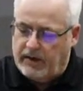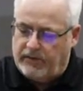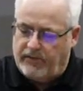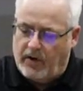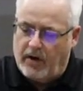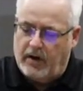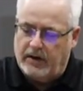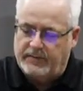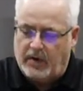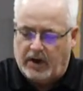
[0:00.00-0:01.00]
as
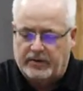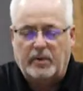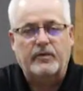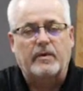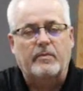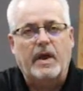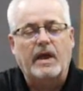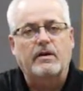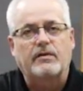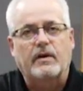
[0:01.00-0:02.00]
far as possible from the
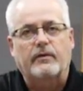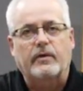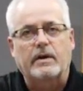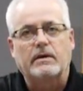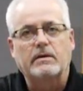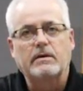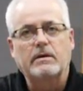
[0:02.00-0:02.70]
pain and suffering